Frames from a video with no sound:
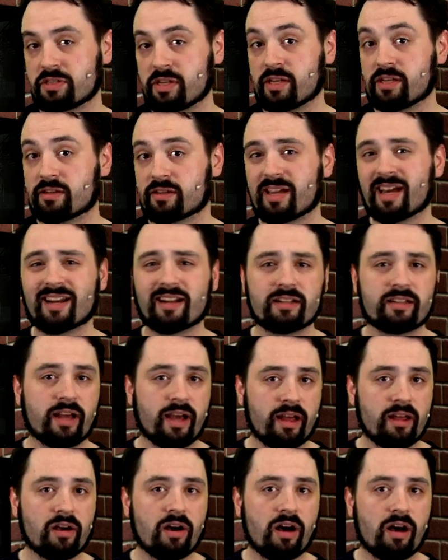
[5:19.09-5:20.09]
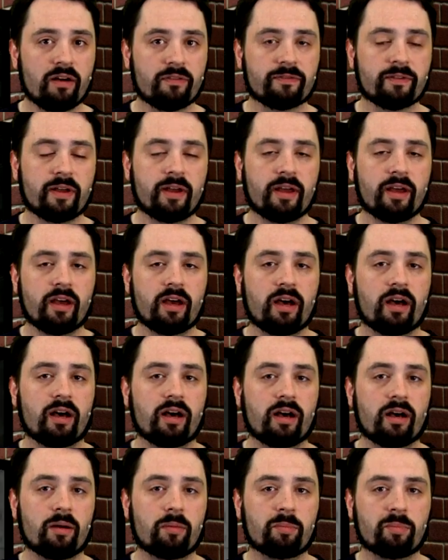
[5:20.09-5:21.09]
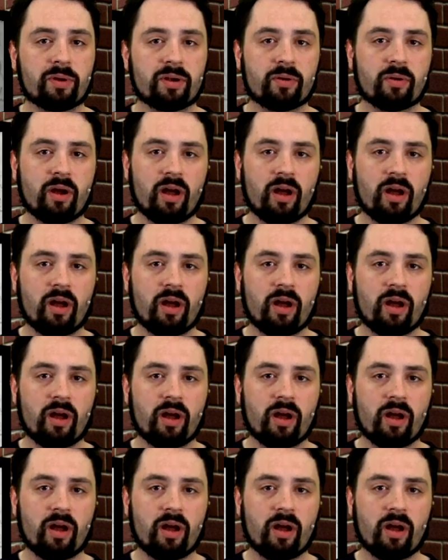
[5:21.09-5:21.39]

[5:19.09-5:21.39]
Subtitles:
did kind of die off. But